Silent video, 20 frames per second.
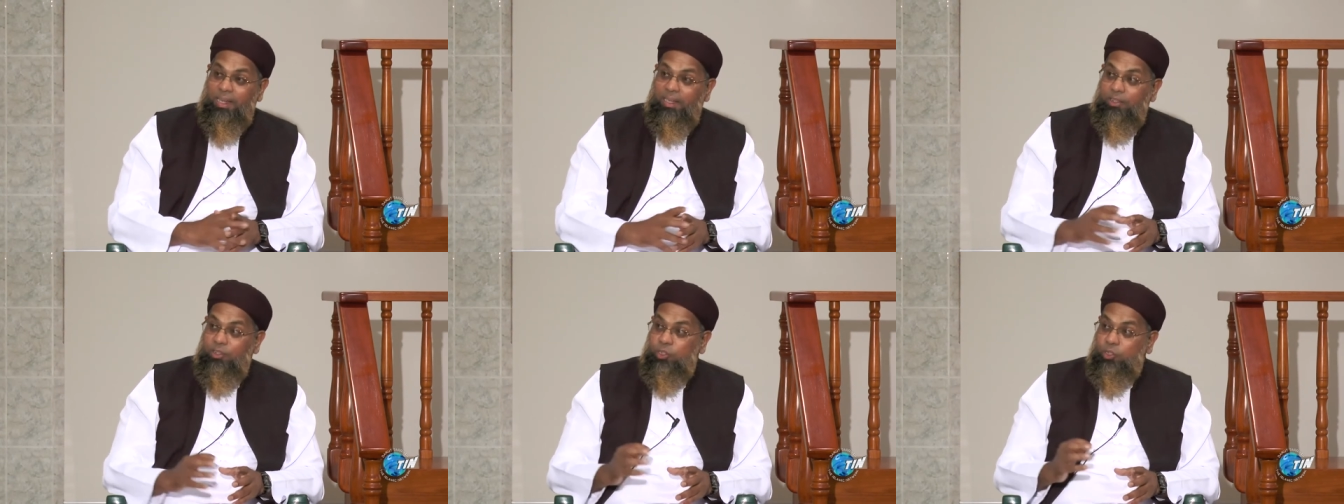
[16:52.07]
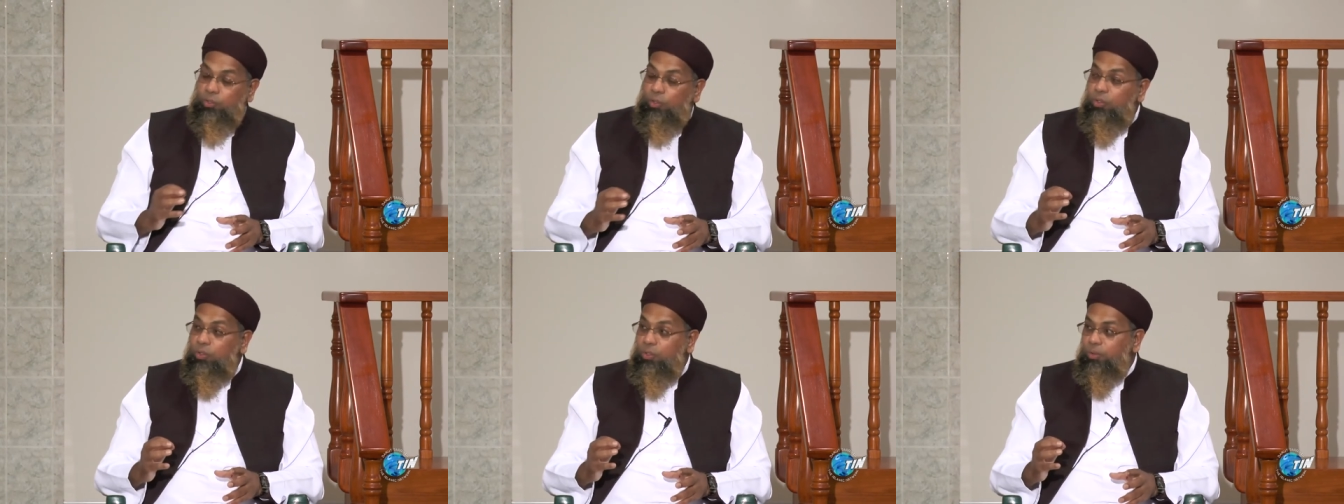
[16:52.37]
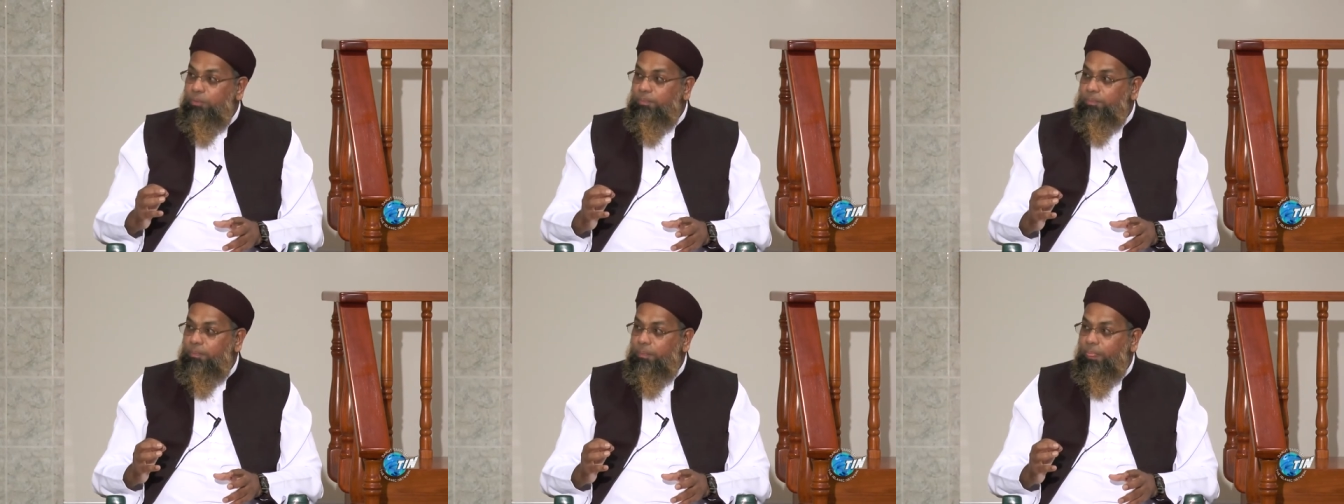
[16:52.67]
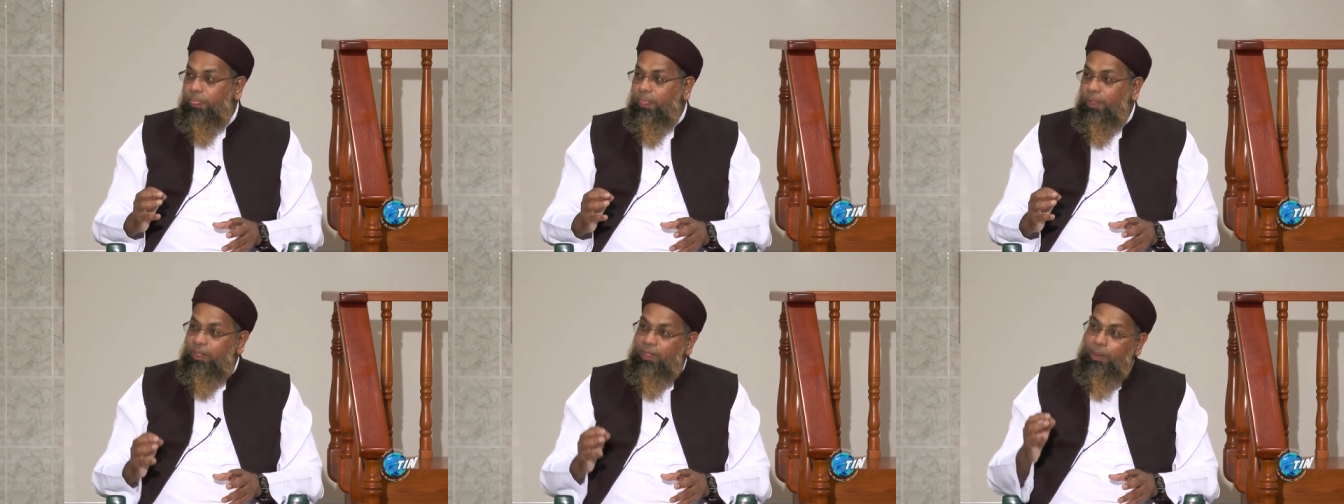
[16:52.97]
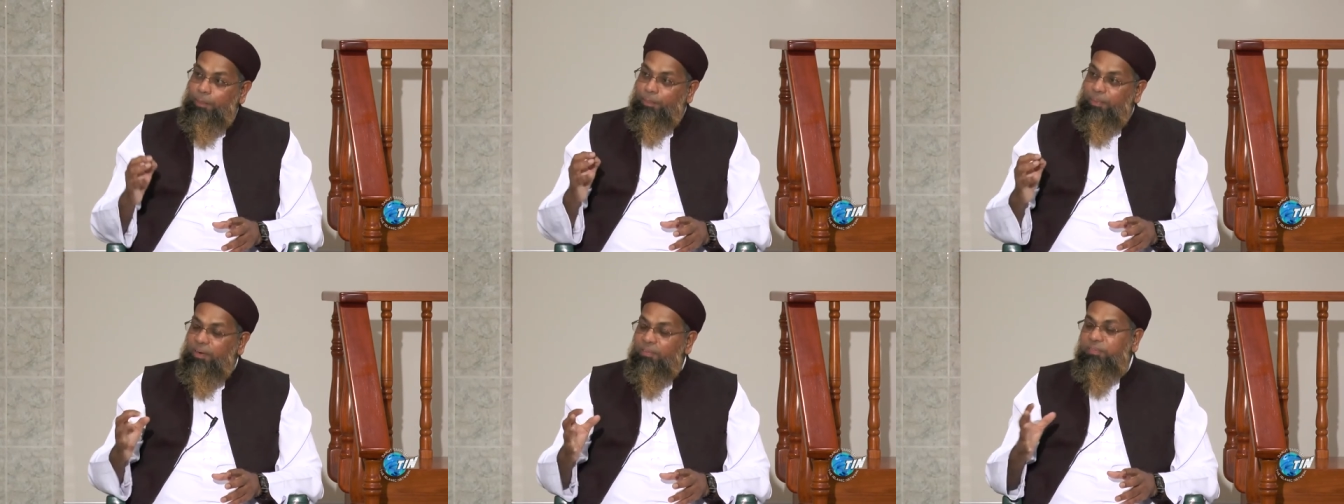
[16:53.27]
So the
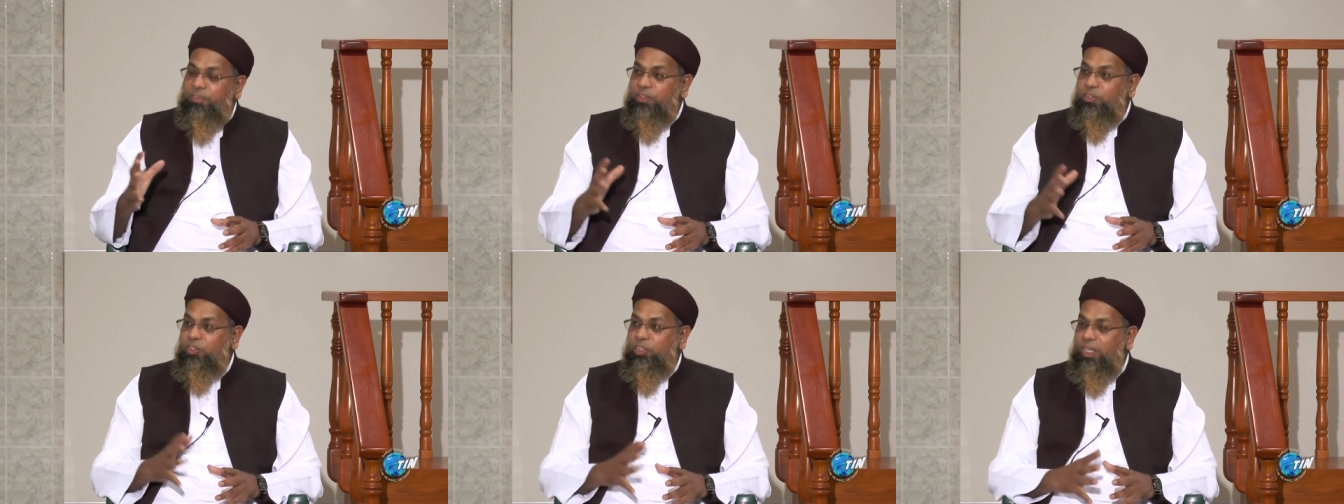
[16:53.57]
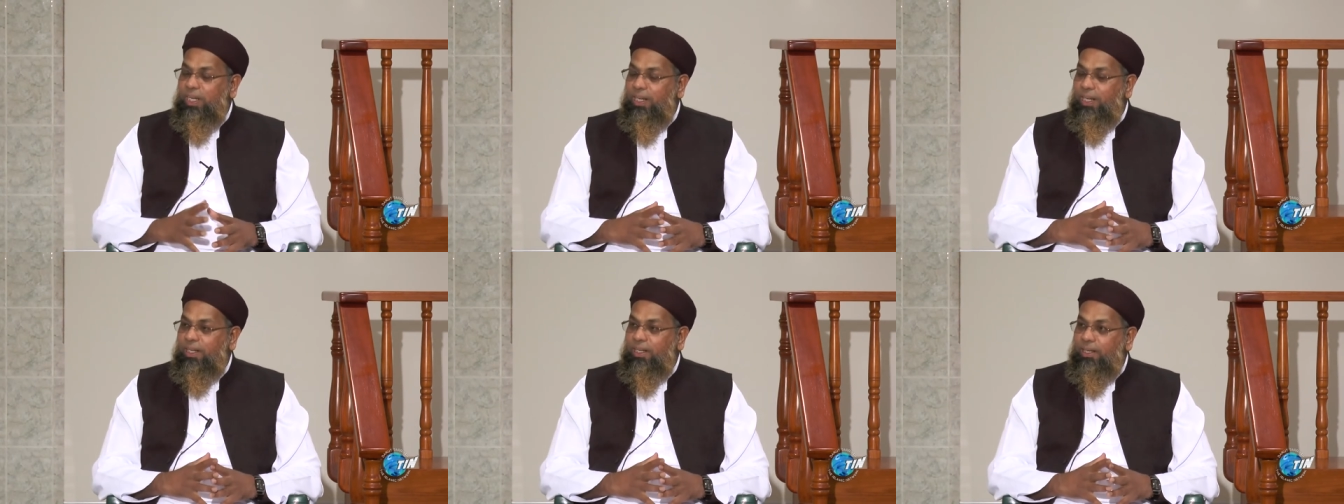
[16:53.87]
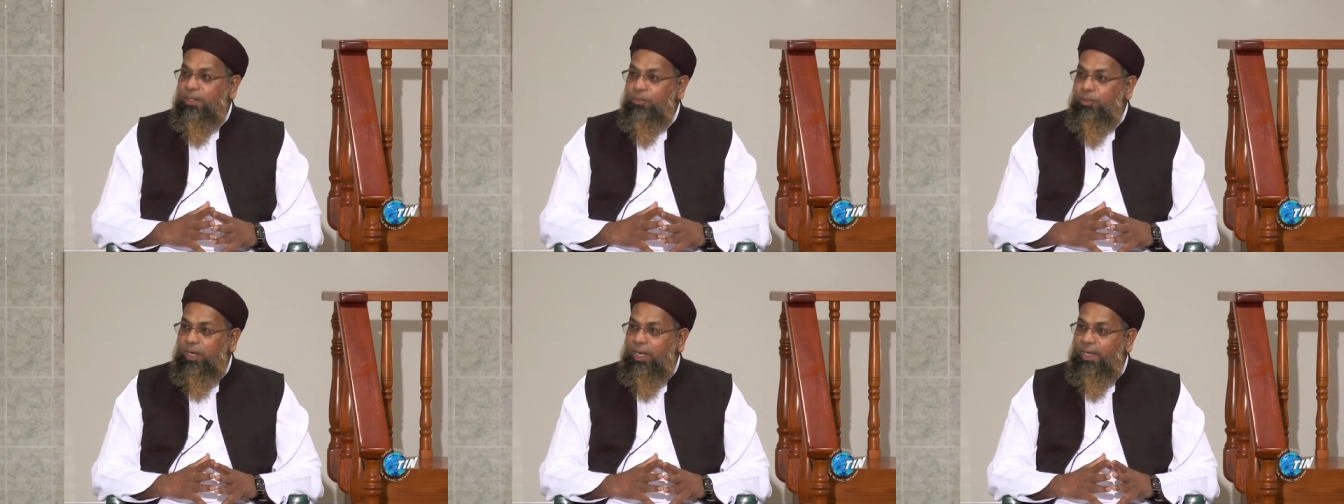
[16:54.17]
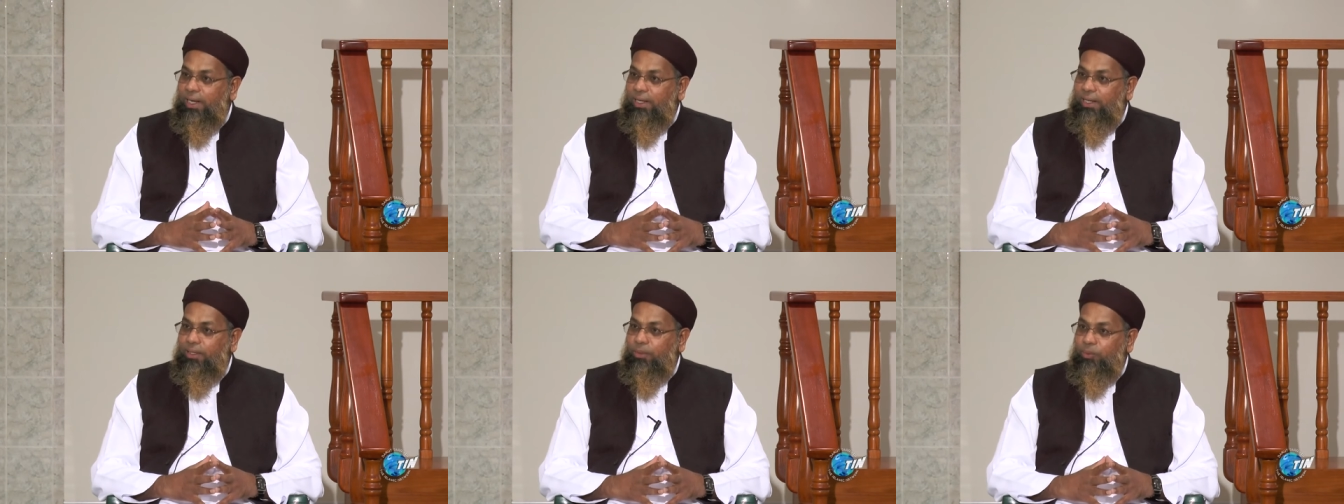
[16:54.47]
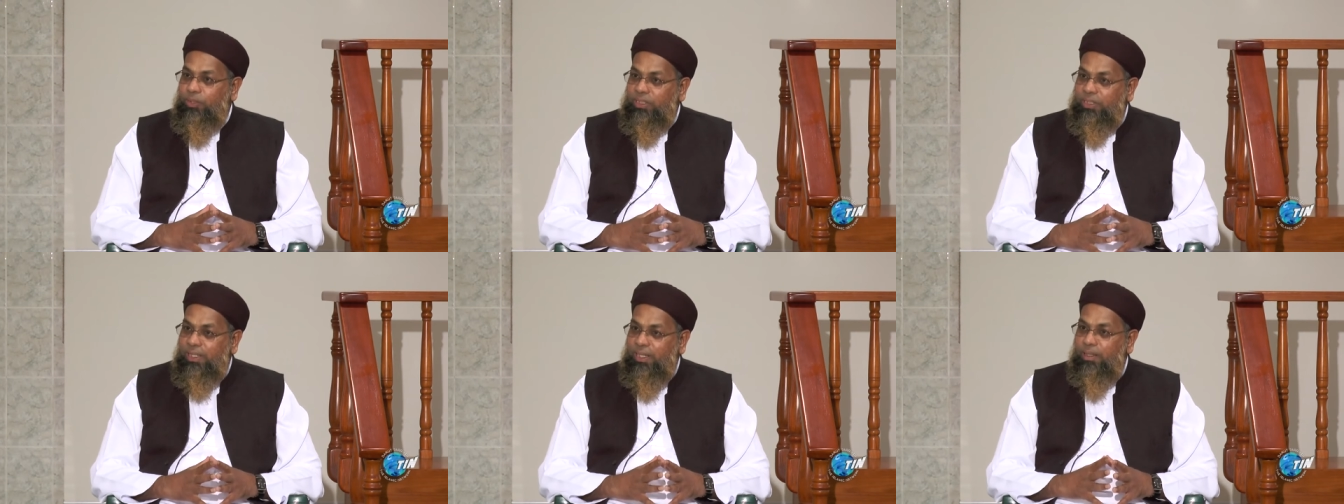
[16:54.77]
Prophet
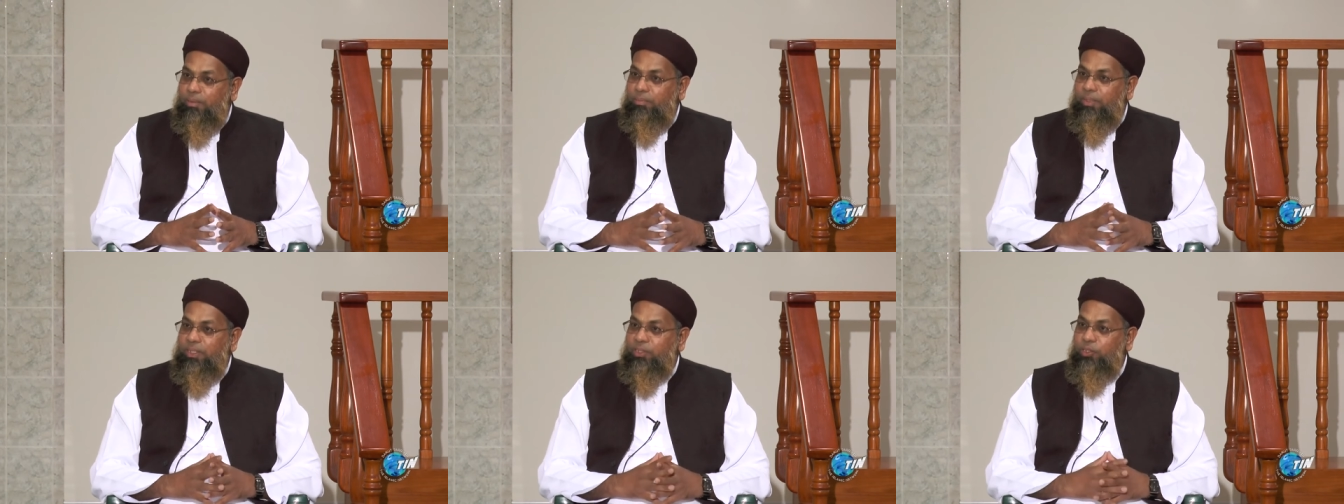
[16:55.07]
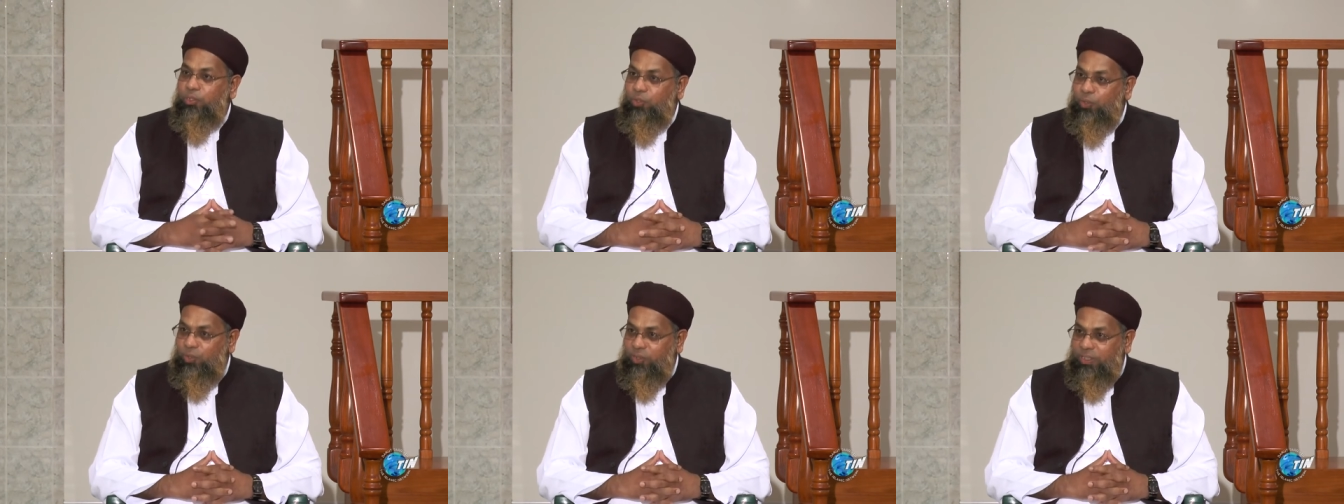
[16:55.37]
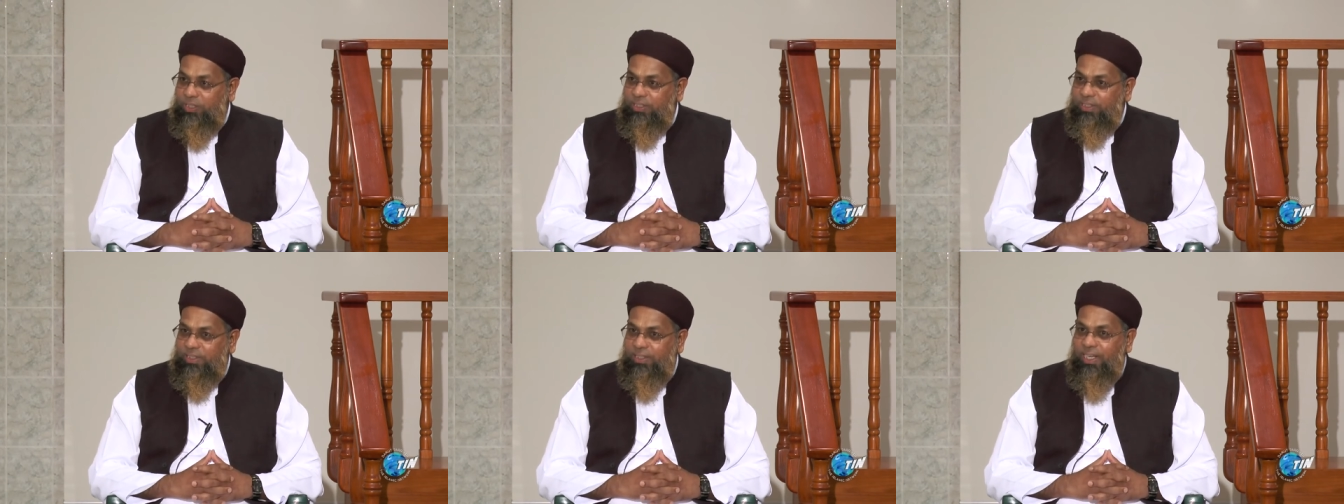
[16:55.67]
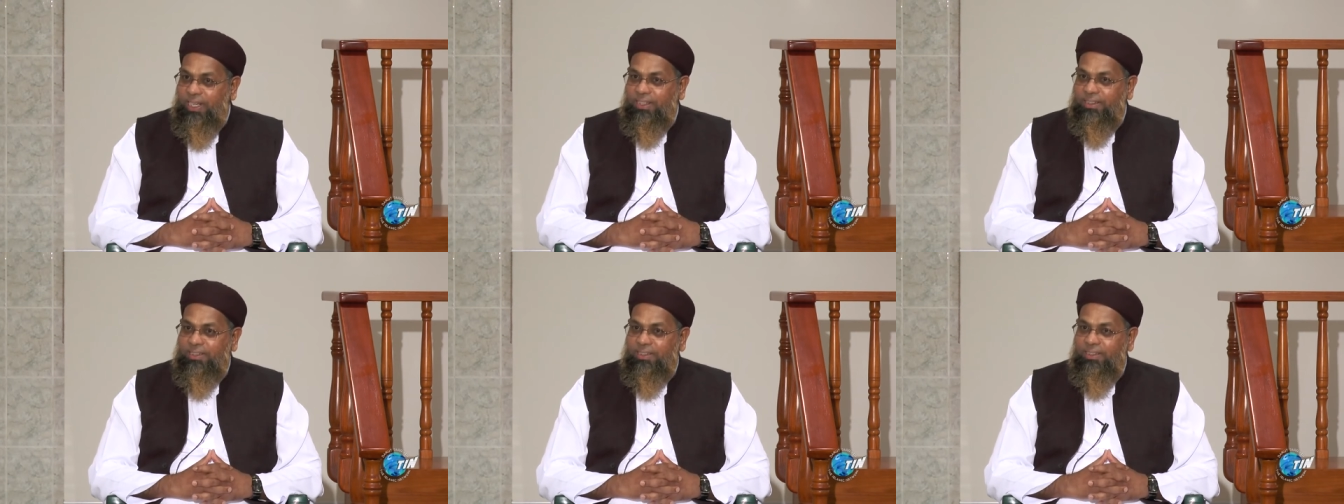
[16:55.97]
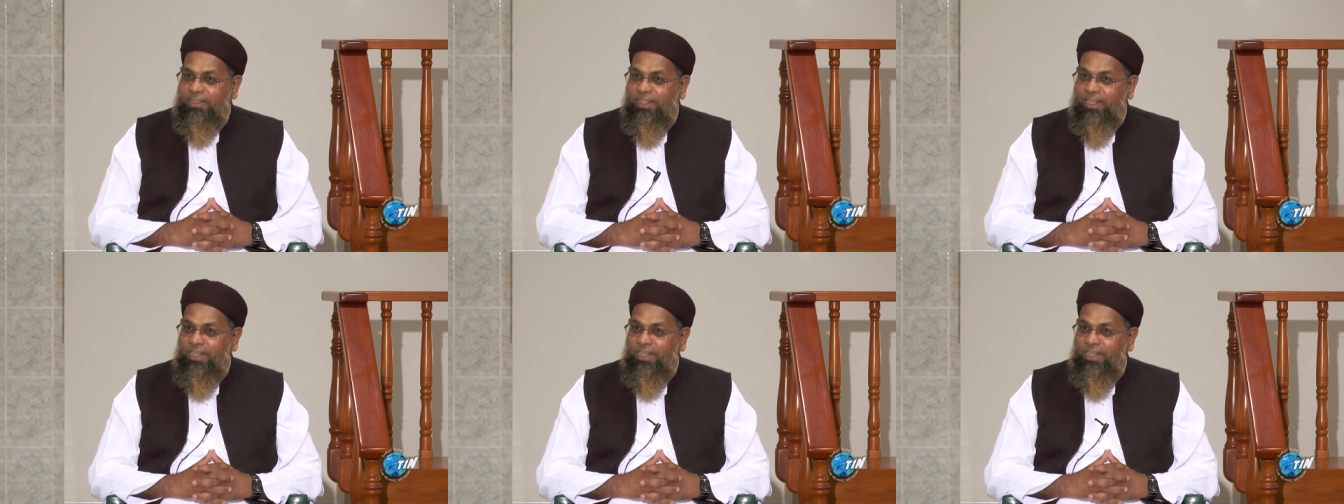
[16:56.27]
wasallam has taught us that.